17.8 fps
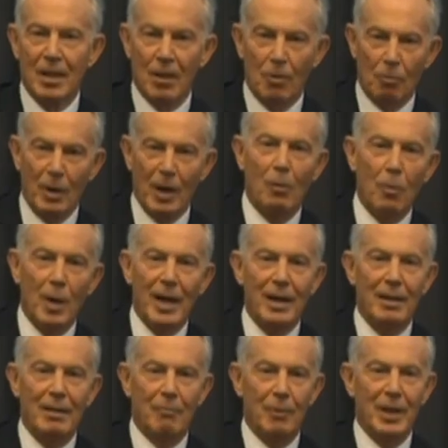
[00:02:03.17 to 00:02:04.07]

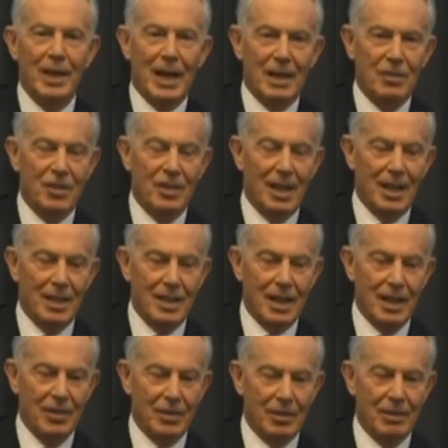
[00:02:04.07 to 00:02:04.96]
railway
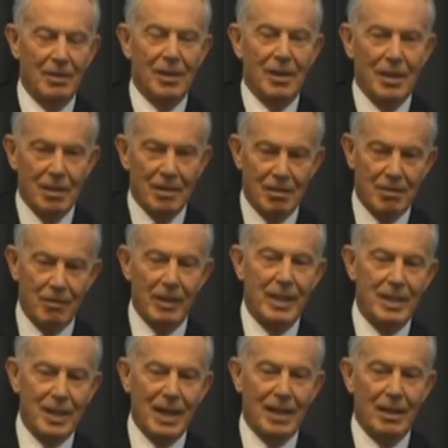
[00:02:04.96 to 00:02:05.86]
renationalization,
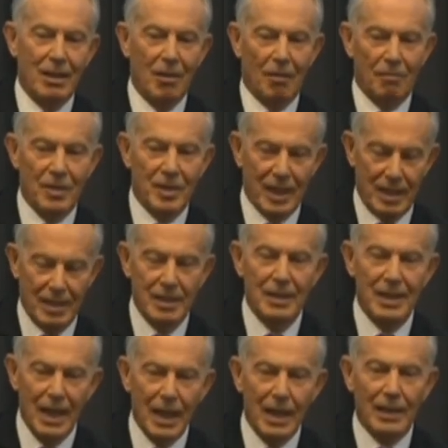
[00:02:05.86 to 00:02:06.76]
3-second
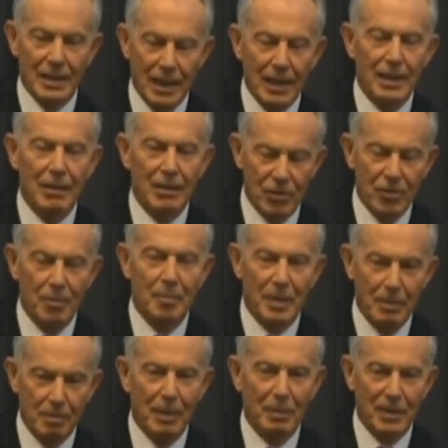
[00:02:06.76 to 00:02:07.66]
conversation, yeah, no, it should
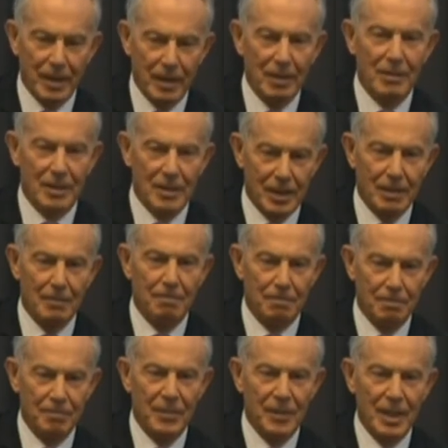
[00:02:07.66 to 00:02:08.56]
be in public ownership.
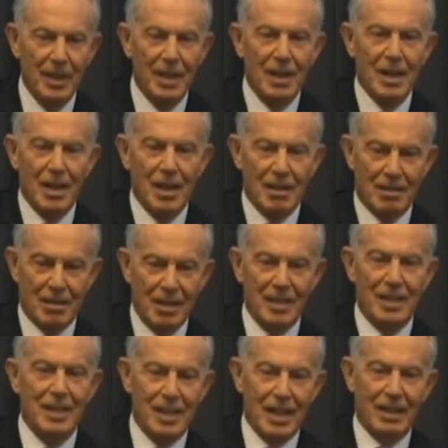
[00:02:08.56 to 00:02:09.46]

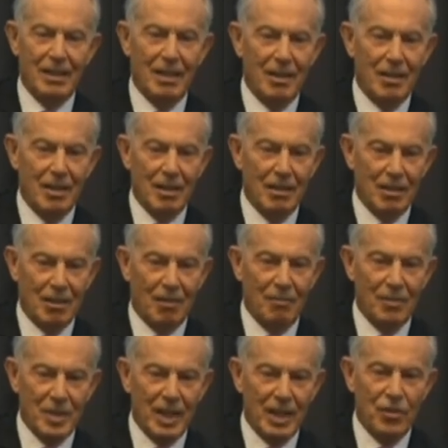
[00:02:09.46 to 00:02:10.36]
30-second
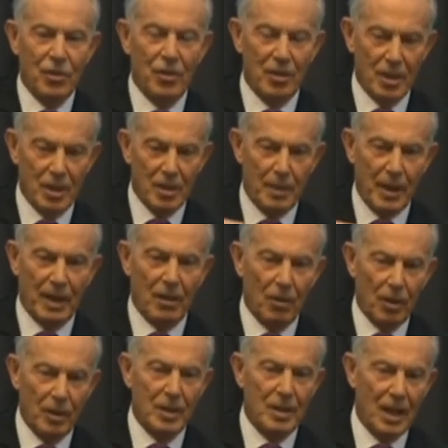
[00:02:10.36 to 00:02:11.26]
conversation, you're going to spend a
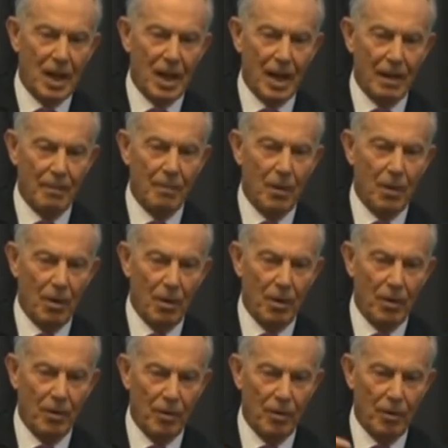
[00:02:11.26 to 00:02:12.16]
lot of time
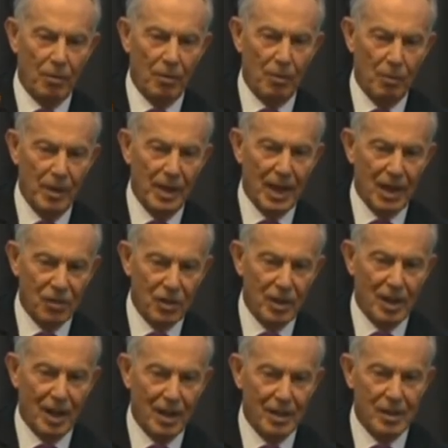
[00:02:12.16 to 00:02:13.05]
on
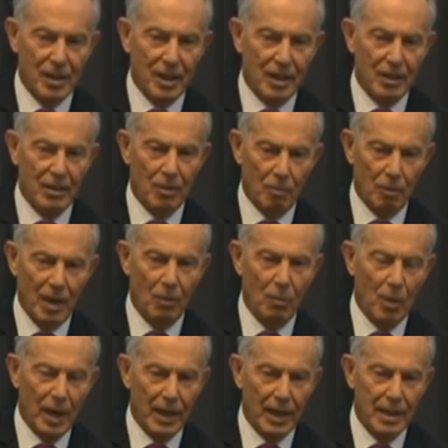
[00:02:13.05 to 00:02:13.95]
renationalizing the
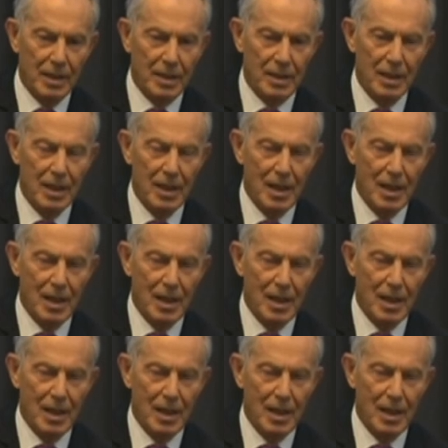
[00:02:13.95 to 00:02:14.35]
railways,